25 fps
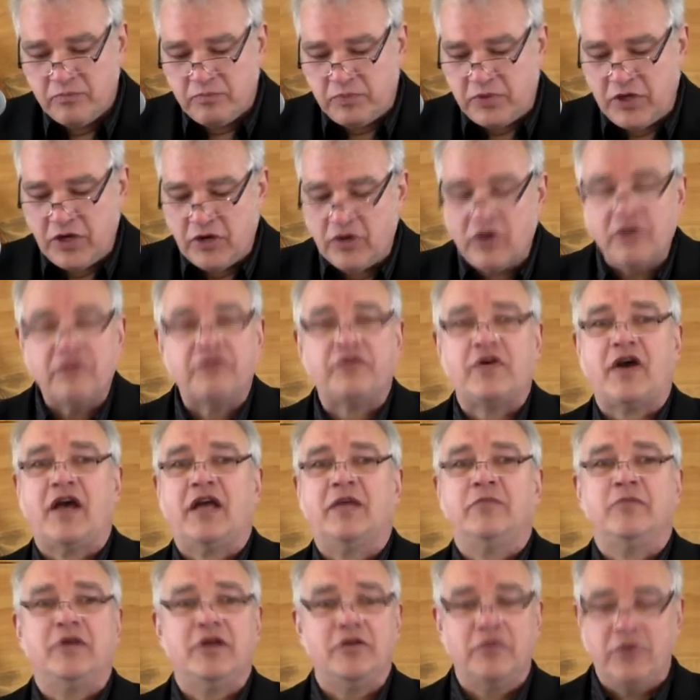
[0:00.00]
purify
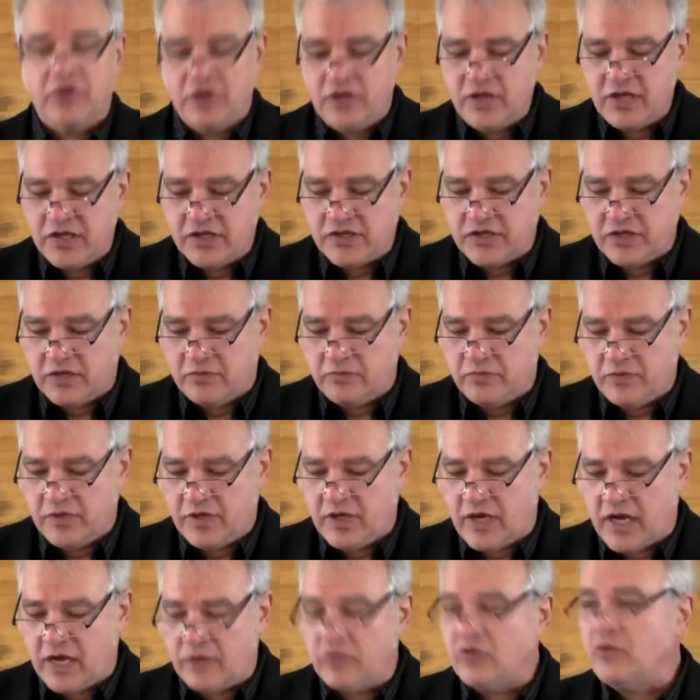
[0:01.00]
me with hyssop
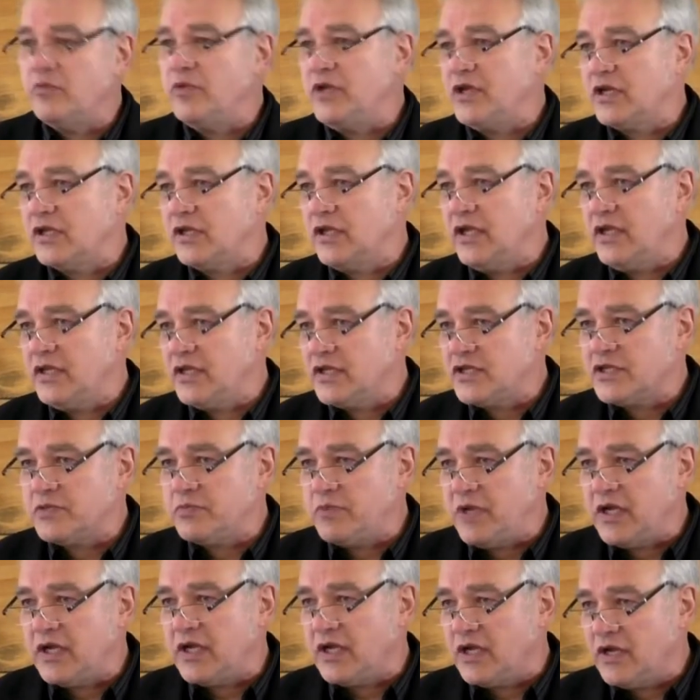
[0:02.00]
and I will be clean. That's
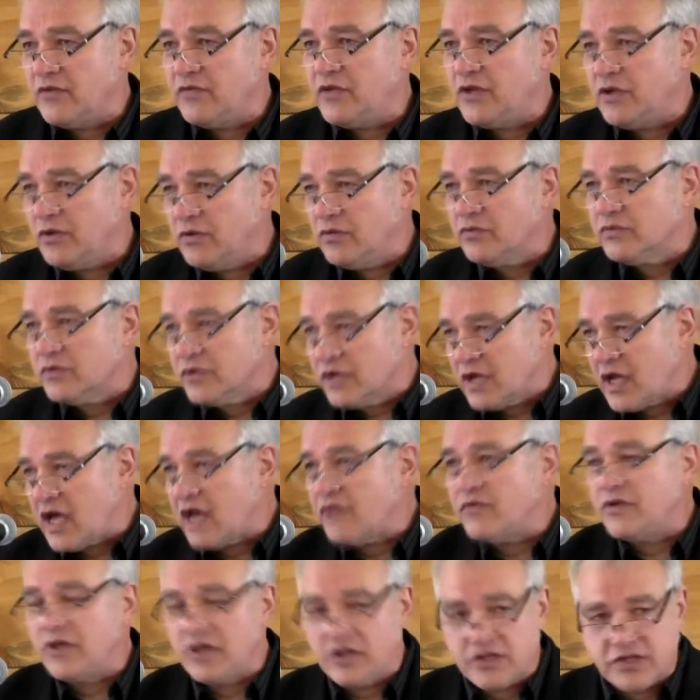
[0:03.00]
speaking of the old
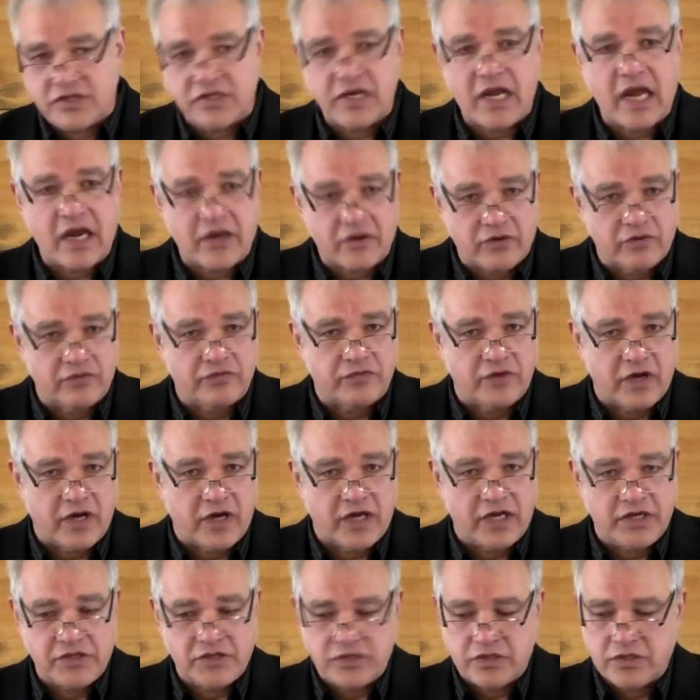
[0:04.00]
covenant
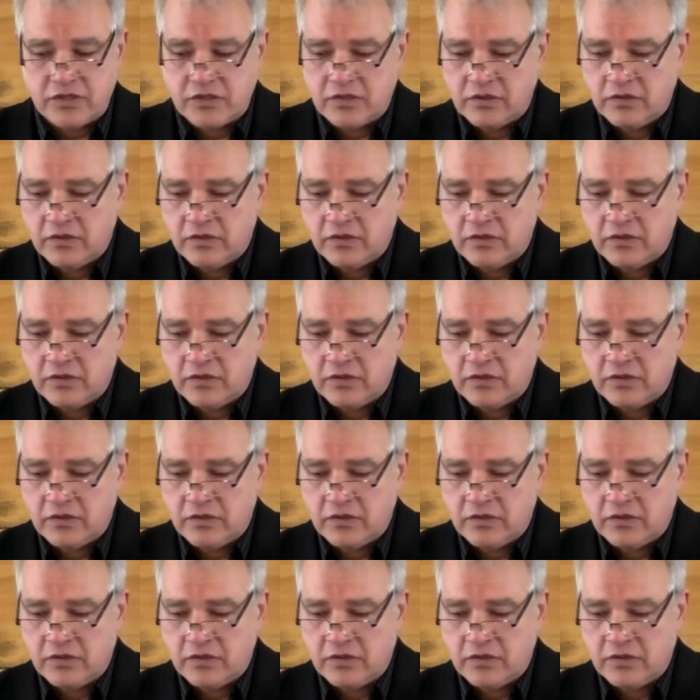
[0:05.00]
sacrifice.